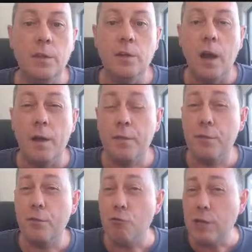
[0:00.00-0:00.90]
There are
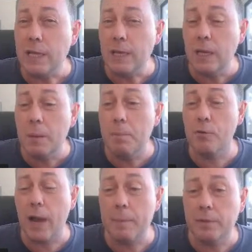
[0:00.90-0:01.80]
3
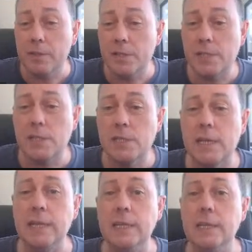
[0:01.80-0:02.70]
parameters
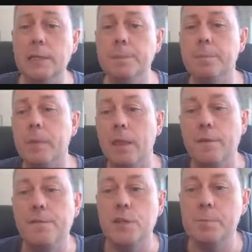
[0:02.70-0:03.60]
in here.
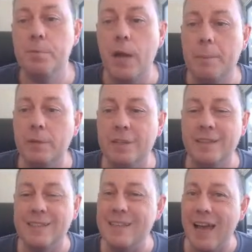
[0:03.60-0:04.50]
The first parameter
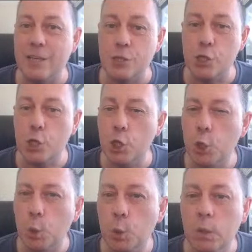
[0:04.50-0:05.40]
is a
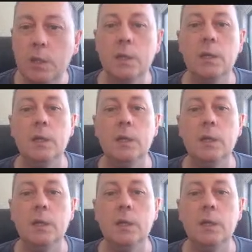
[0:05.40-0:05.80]
-q.